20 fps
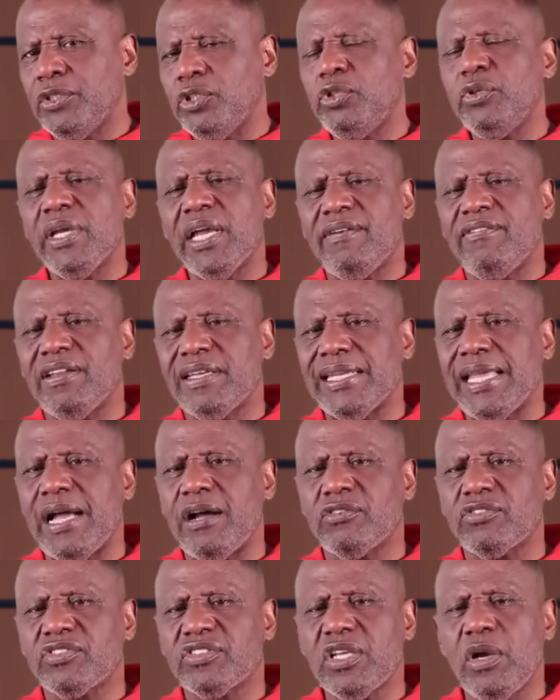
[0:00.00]
you have
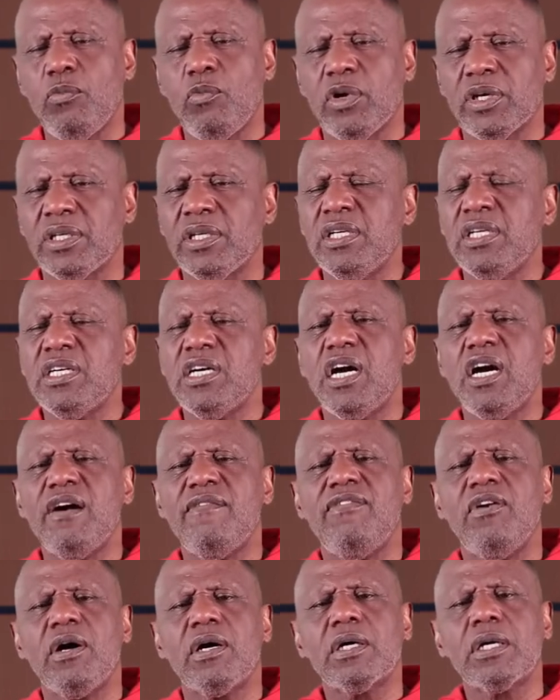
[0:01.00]
allowed someone
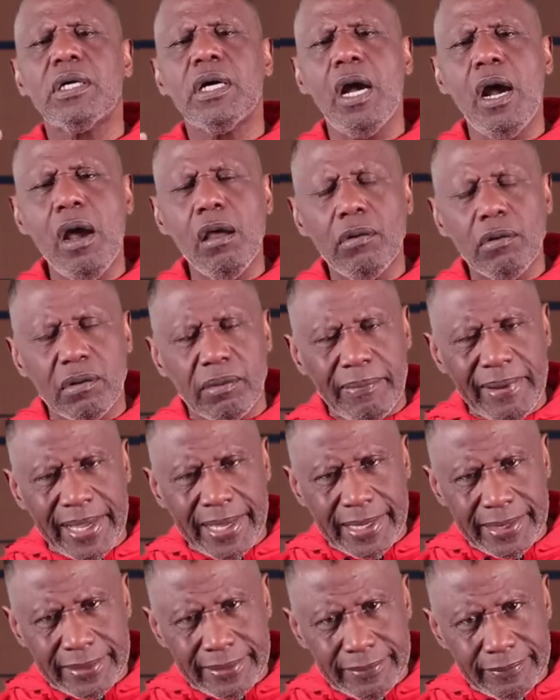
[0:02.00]
of a carnal
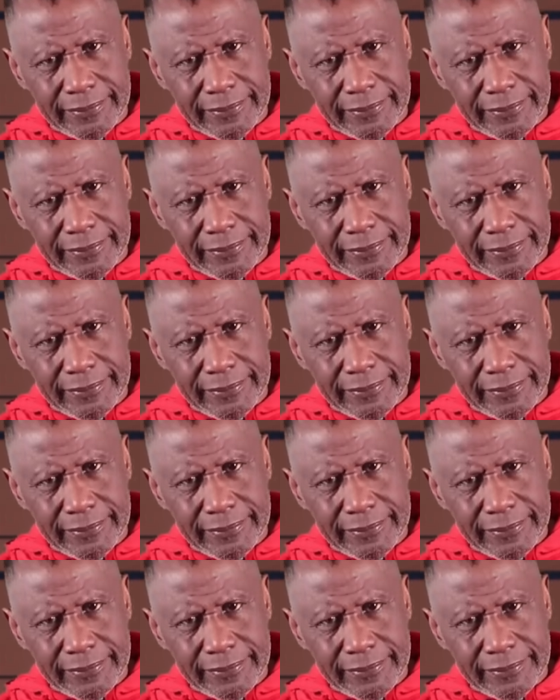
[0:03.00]
mind,